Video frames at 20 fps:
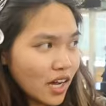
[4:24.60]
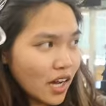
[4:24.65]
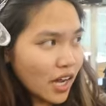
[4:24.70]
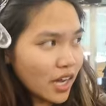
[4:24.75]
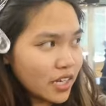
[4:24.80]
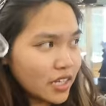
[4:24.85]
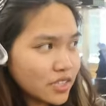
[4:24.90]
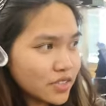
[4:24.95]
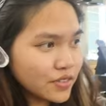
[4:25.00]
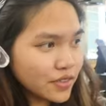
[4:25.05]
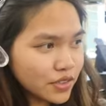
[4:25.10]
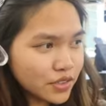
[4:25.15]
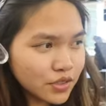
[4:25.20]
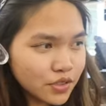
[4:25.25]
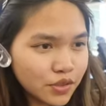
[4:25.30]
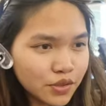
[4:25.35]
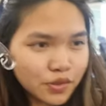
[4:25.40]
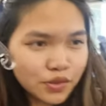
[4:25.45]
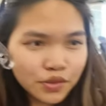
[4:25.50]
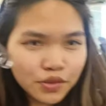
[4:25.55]
I just want
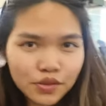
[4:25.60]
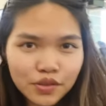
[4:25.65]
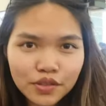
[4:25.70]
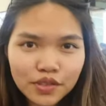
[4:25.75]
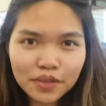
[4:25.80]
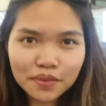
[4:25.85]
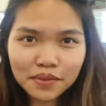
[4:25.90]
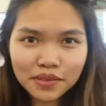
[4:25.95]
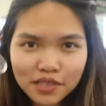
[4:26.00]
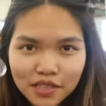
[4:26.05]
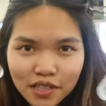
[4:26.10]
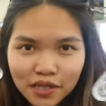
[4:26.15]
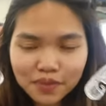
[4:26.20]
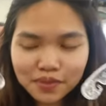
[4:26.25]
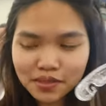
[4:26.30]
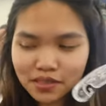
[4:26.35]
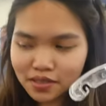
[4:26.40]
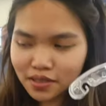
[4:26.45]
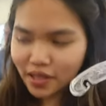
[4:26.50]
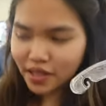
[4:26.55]
two Lululemon
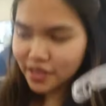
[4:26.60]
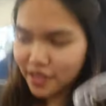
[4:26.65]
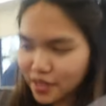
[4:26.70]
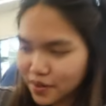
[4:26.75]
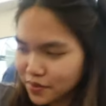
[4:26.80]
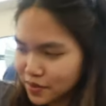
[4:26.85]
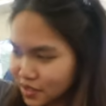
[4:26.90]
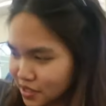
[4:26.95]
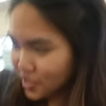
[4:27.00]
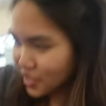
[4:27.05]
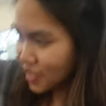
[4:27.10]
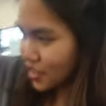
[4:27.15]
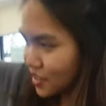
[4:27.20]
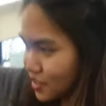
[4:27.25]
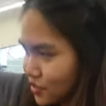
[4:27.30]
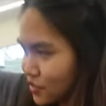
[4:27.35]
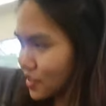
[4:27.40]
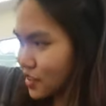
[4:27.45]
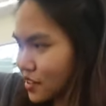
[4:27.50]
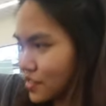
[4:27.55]
tops. I think I'm just gonna get this one